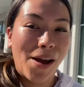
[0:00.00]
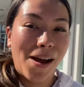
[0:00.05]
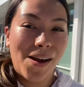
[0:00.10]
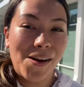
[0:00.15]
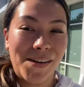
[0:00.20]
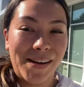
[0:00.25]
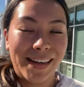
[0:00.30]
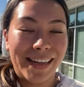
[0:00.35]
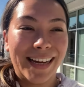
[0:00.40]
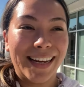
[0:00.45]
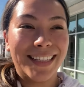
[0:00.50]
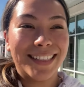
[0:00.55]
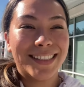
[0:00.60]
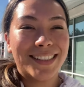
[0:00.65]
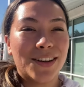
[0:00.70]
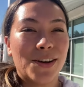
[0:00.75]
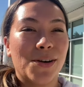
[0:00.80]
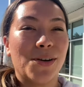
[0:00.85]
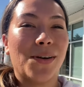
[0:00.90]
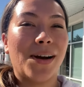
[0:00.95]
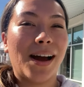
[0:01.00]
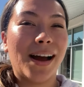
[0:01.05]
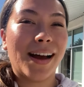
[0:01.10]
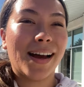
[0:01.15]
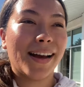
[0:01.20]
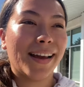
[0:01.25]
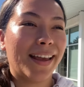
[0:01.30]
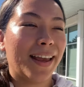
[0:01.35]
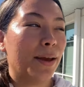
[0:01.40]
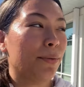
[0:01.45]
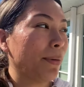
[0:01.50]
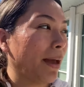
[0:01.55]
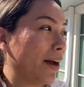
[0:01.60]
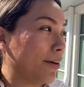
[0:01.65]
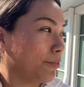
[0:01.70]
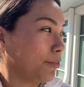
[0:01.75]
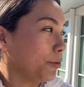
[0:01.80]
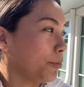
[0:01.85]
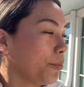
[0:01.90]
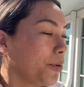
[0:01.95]
All right guys, so I am
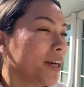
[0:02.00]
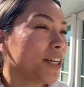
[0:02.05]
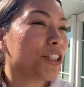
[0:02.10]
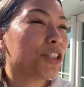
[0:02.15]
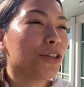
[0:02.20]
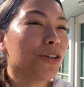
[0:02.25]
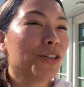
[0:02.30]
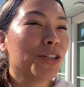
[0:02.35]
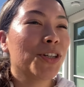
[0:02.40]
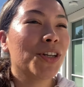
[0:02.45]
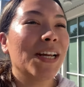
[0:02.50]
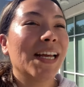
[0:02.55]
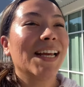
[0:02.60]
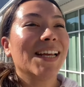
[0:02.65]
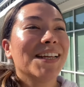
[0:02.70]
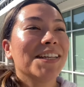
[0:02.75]
out from Rachel.